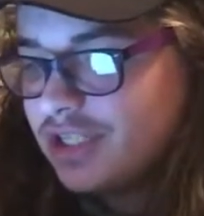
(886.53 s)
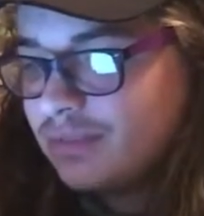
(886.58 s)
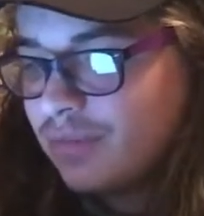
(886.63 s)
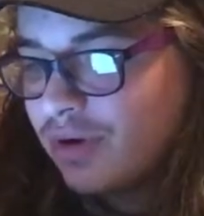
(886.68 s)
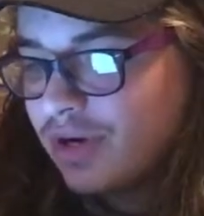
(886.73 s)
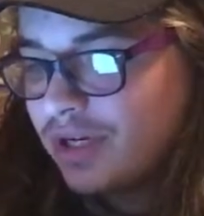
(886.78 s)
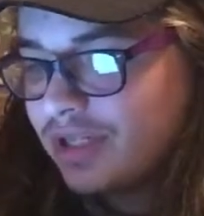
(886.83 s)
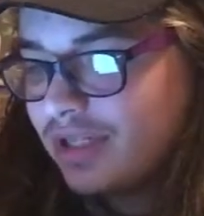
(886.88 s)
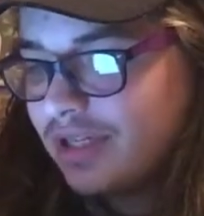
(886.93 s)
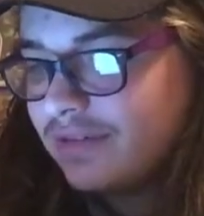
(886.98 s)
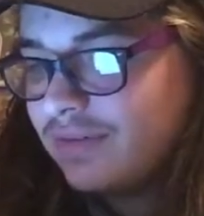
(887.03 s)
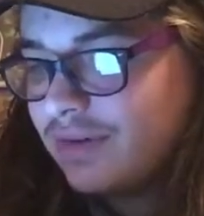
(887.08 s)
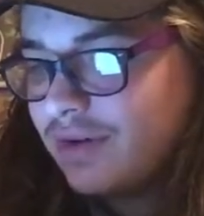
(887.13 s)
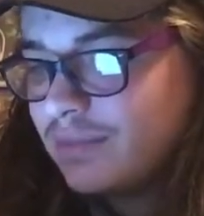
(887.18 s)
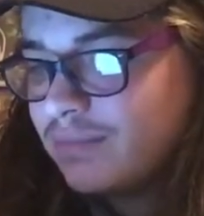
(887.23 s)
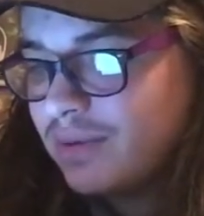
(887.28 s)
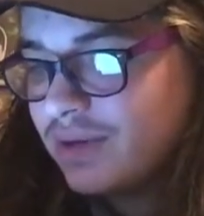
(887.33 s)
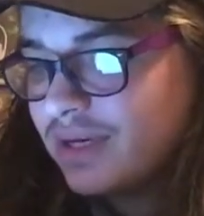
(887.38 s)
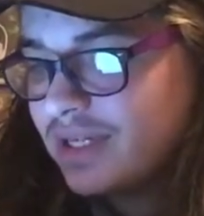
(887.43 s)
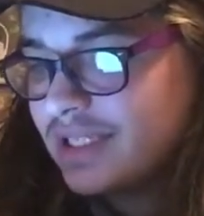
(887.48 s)
Mark leaned
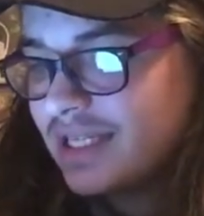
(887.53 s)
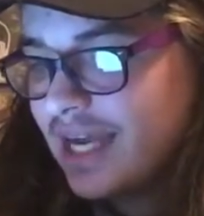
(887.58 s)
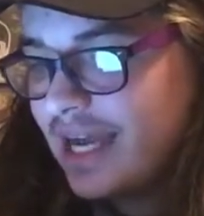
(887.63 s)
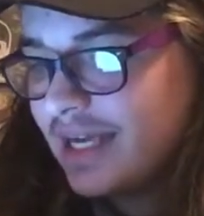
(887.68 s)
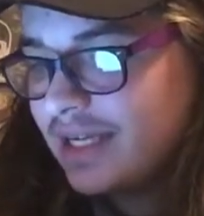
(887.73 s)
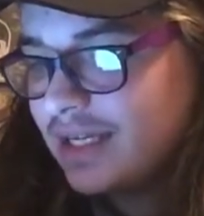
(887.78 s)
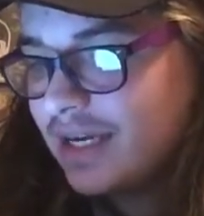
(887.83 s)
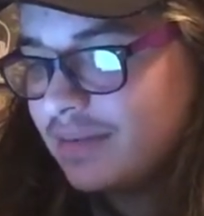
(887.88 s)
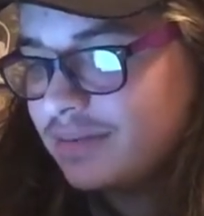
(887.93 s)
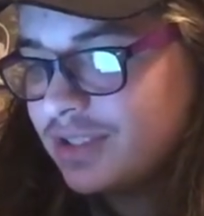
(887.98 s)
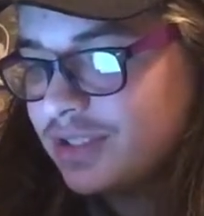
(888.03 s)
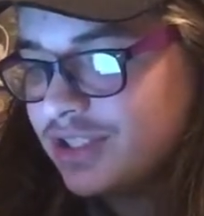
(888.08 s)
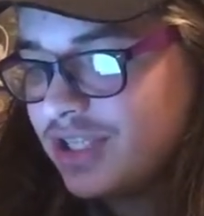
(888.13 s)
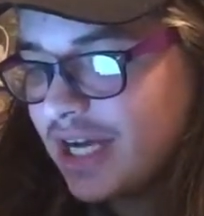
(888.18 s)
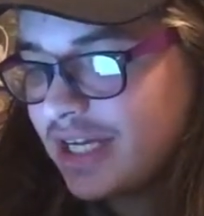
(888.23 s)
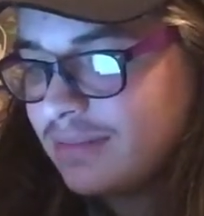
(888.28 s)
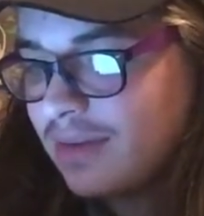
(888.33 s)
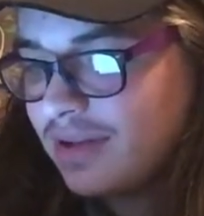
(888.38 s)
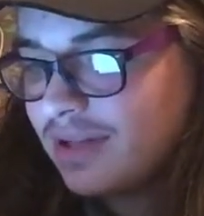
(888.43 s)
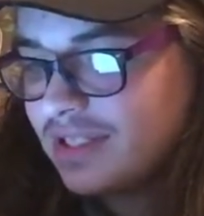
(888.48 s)
forward, put his hand up to
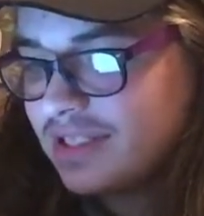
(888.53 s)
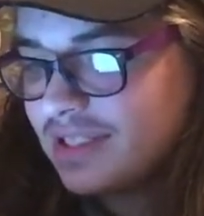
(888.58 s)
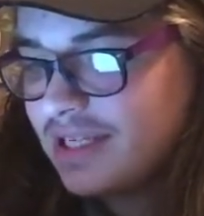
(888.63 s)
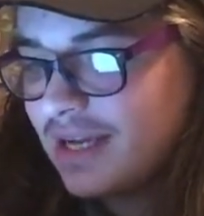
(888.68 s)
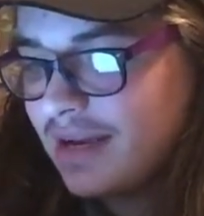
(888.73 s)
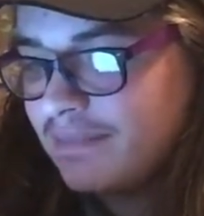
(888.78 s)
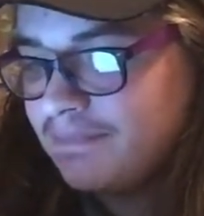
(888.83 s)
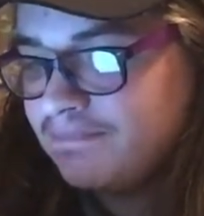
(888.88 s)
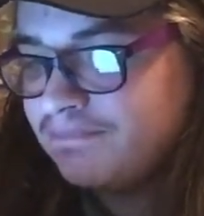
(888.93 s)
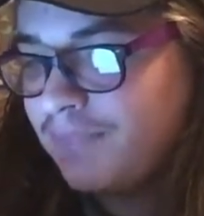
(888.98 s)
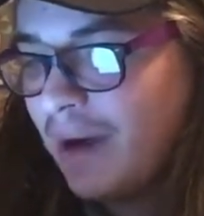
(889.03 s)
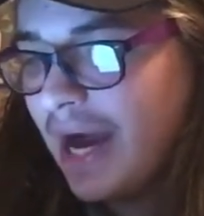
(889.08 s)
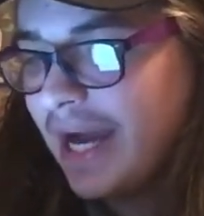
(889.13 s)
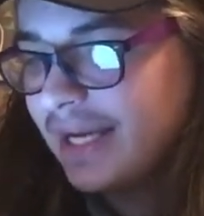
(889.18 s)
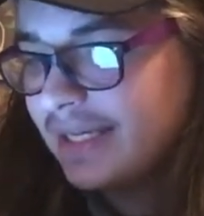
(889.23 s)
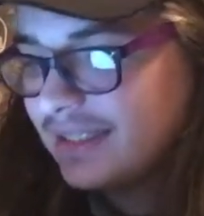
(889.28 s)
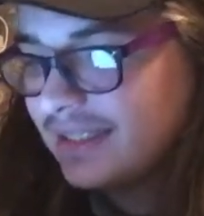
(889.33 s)
Jack's mouth and said, "Bite."